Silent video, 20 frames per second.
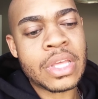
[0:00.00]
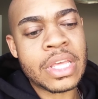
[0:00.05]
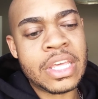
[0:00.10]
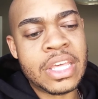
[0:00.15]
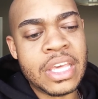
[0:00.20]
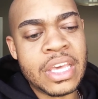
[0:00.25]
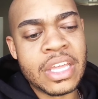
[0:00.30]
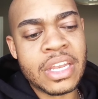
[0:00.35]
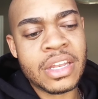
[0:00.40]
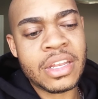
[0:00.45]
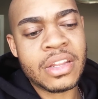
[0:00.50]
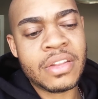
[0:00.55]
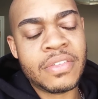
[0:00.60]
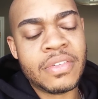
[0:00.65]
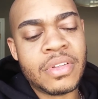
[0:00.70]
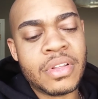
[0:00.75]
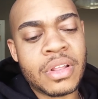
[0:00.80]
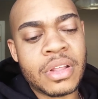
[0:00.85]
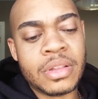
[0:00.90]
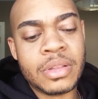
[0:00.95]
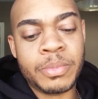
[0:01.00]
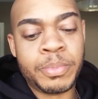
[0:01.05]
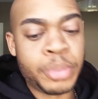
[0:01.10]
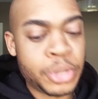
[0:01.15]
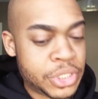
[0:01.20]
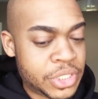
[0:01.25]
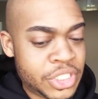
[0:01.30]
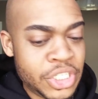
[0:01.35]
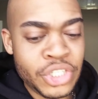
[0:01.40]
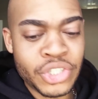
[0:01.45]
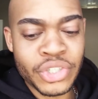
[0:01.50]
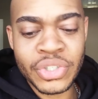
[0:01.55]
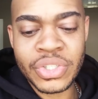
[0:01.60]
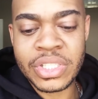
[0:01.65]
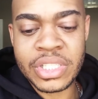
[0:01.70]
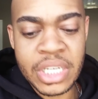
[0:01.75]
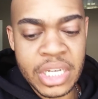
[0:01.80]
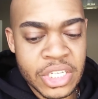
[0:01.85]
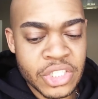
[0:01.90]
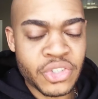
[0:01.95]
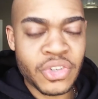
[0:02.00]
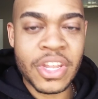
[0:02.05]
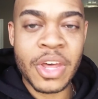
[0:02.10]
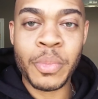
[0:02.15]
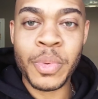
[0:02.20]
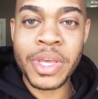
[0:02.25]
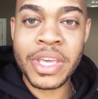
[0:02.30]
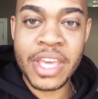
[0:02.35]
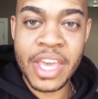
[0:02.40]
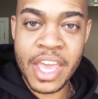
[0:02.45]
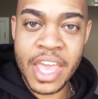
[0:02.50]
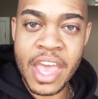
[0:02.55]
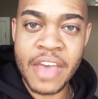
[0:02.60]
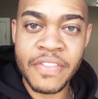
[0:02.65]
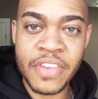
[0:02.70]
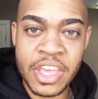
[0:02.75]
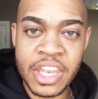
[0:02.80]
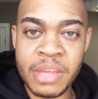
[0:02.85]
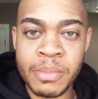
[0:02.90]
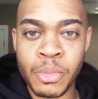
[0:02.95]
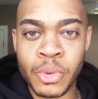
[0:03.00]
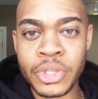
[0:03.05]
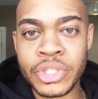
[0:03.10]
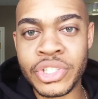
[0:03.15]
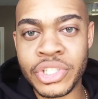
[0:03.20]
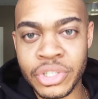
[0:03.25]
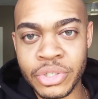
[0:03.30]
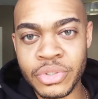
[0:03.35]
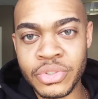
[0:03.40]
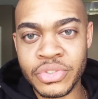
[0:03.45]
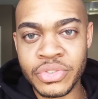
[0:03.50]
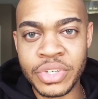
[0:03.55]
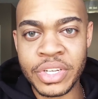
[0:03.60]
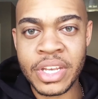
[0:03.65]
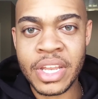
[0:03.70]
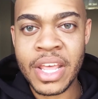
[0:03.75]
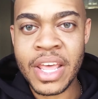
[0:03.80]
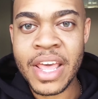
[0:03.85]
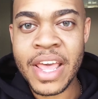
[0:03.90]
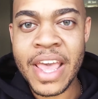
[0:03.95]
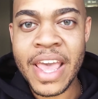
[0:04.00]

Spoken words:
get procedures done so that we can't have any more children,